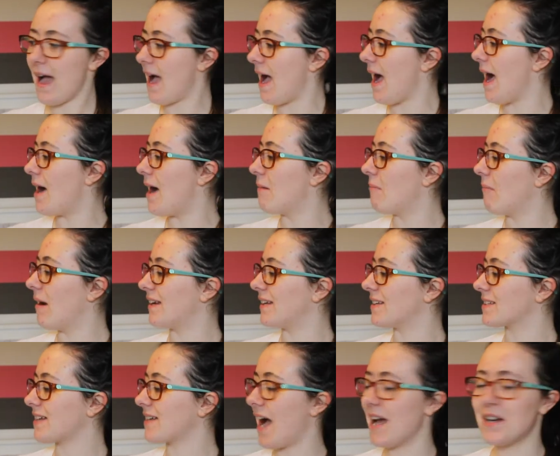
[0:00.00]
and
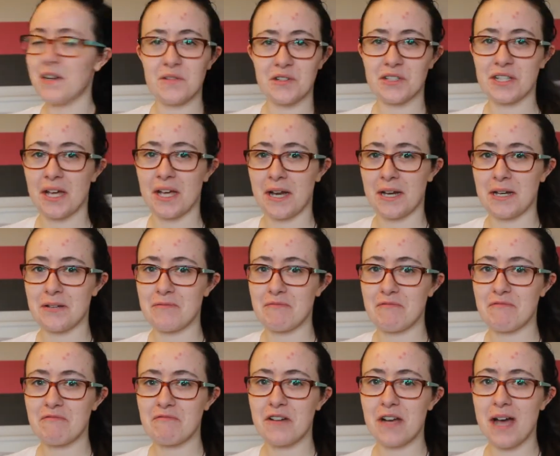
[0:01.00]
it's kind
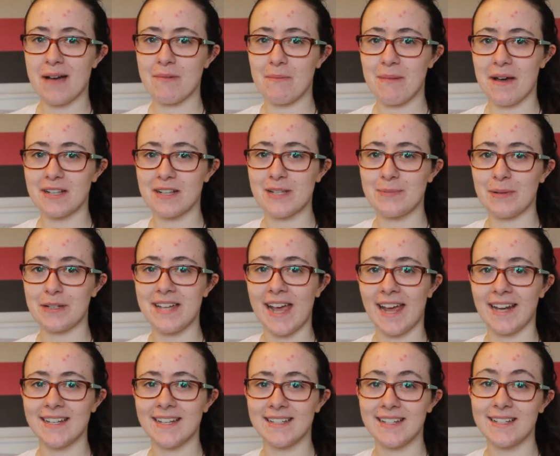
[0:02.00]
of come about
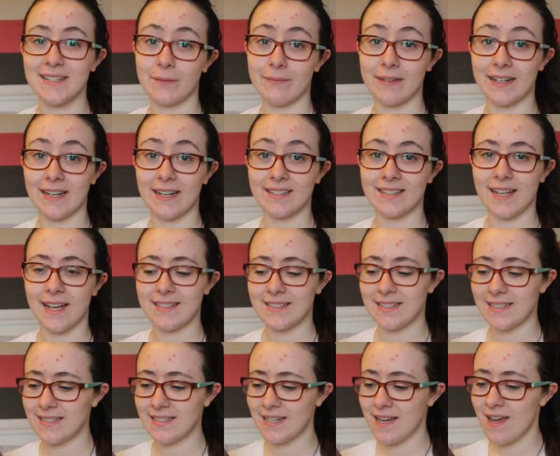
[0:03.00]
spontaneously, so I'm really
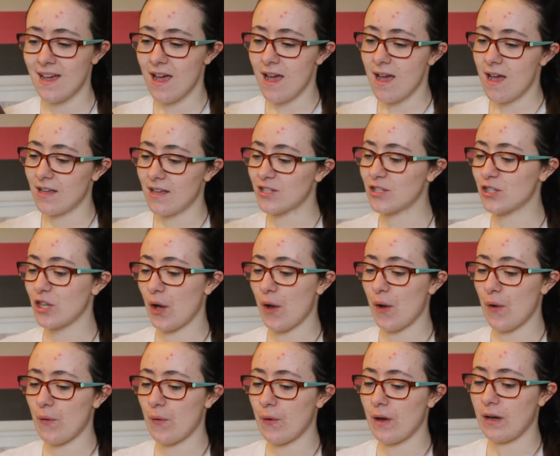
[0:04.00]
excited.
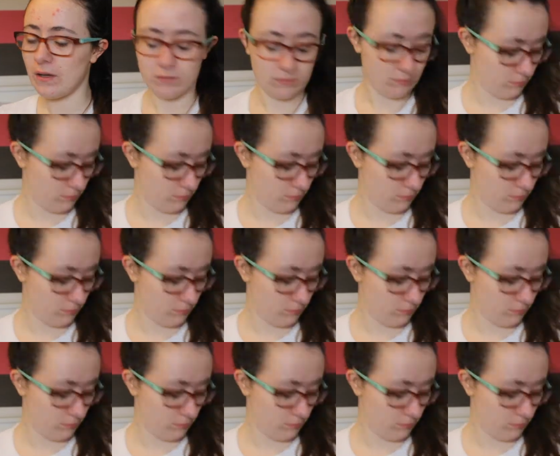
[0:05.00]
So